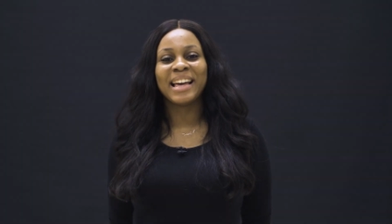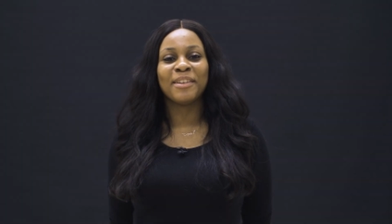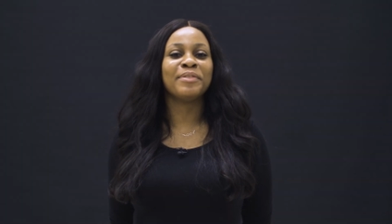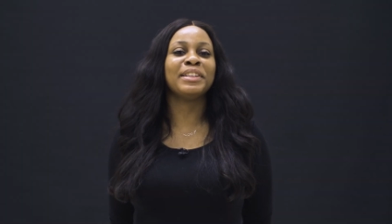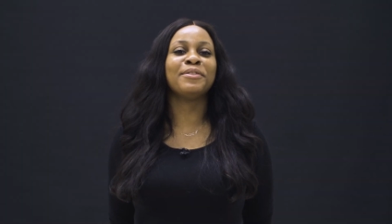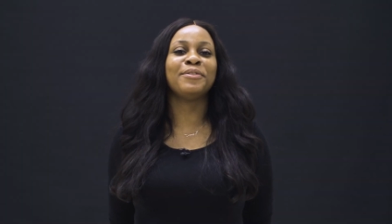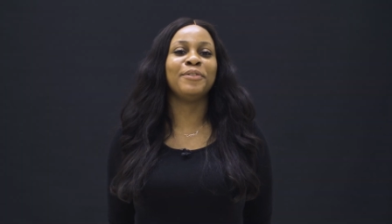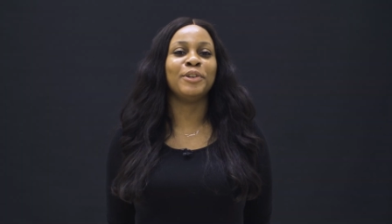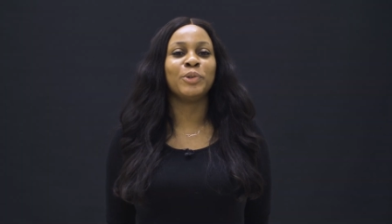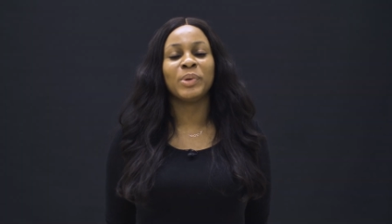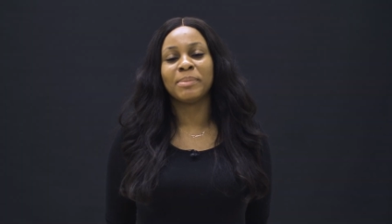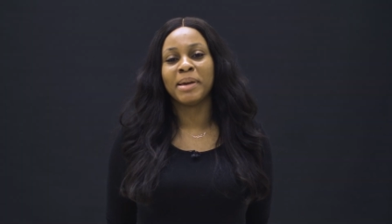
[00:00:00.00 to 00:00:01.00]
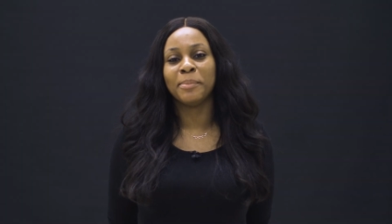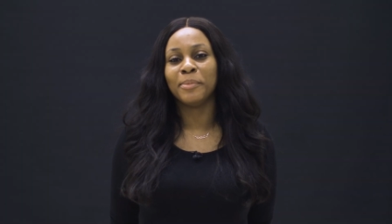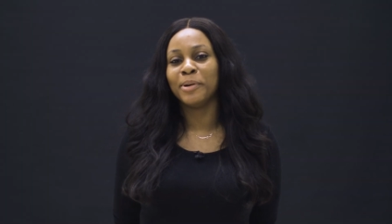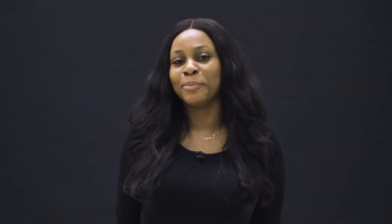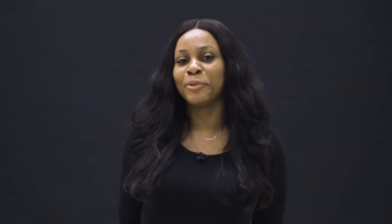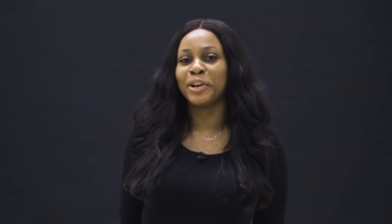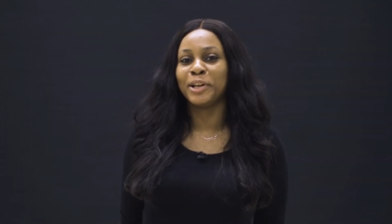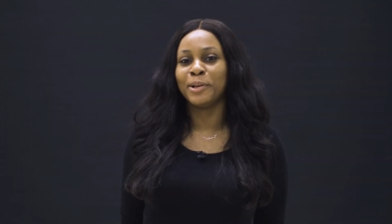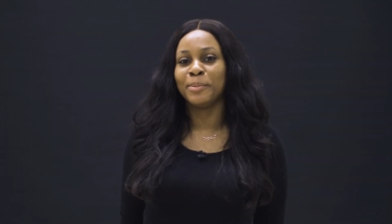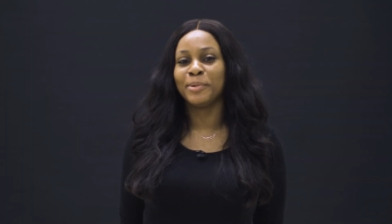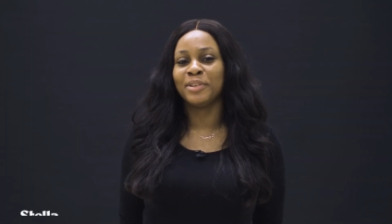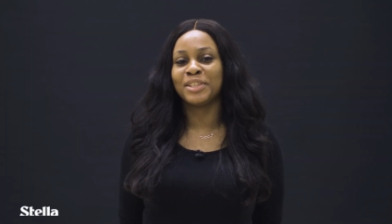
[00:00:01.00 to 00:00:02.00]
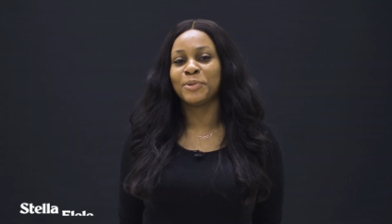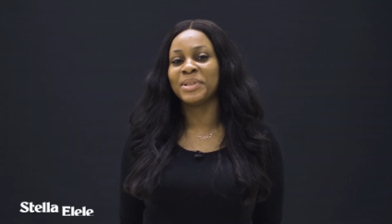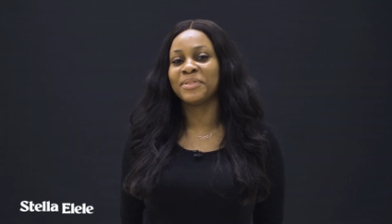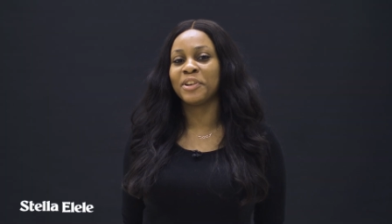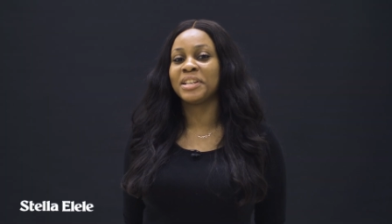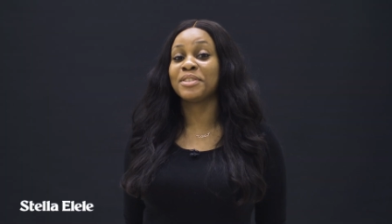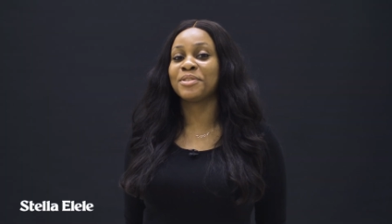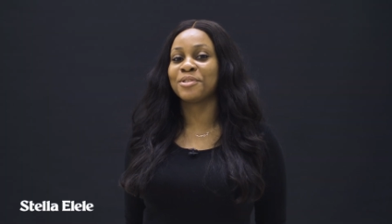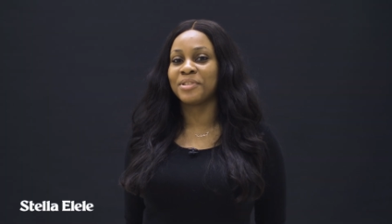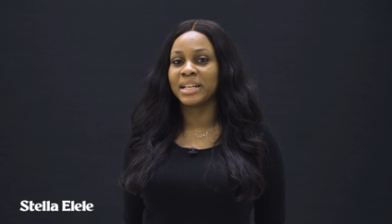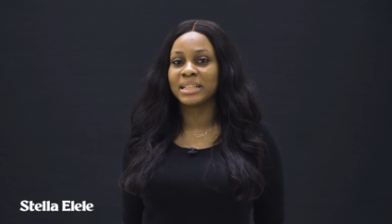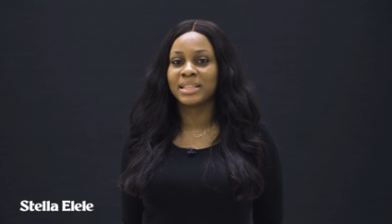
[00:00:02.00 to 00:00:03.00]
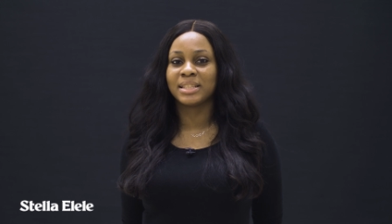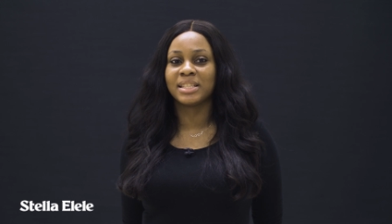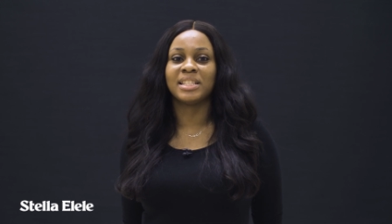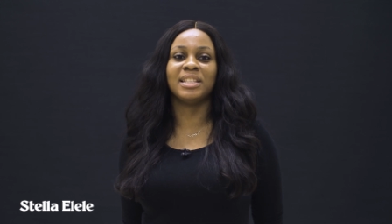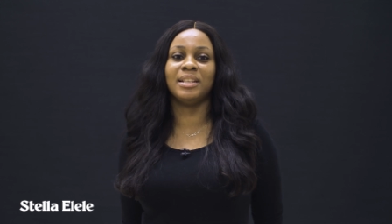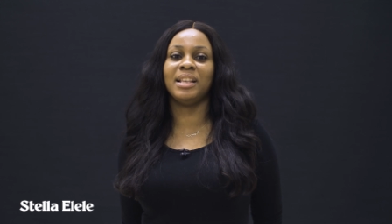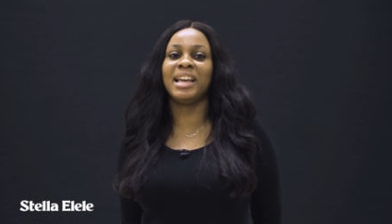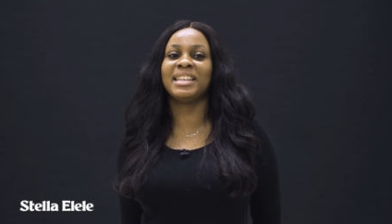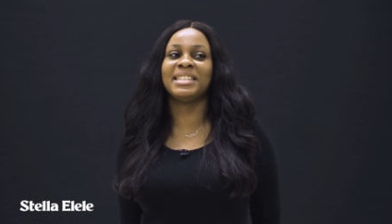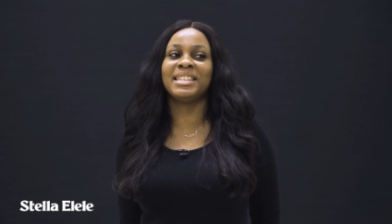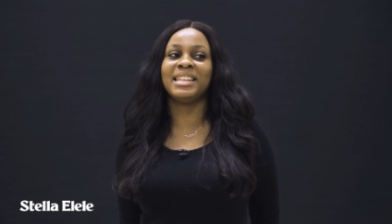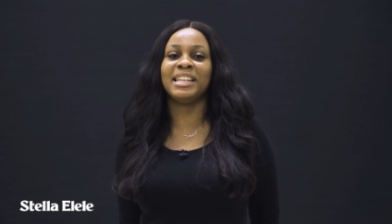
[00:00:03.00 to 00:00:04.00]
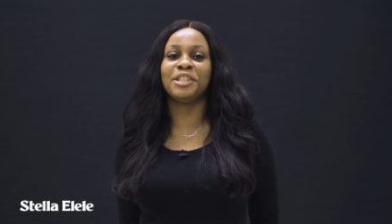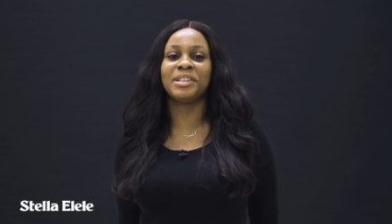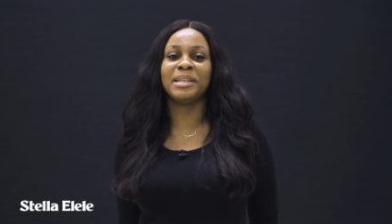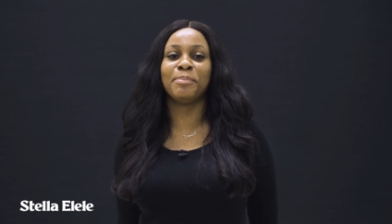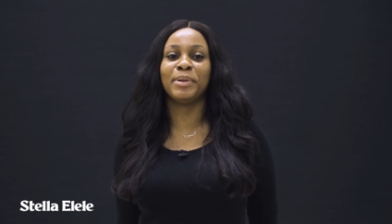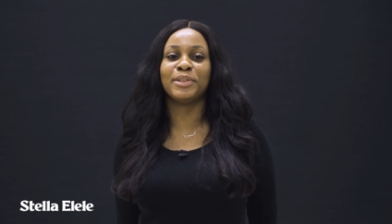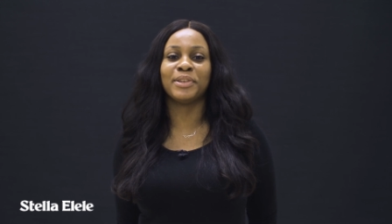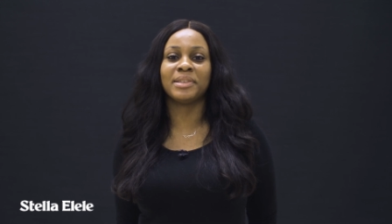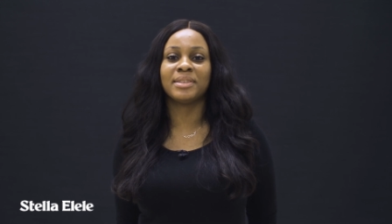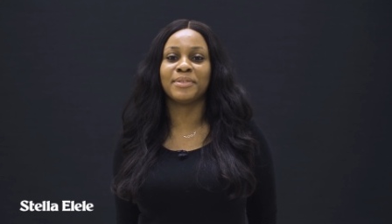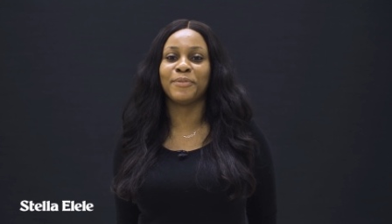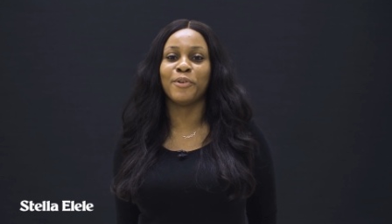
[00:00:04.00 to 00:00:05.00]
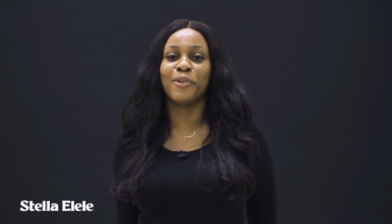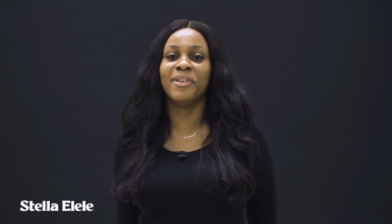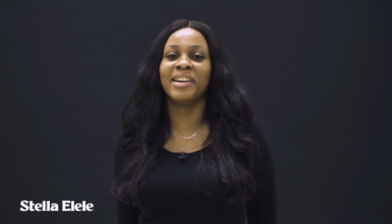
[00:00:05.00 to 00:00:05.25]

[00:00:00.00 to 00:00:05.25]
having fun with my mom growing up because she was very strict. Like she literally beat us for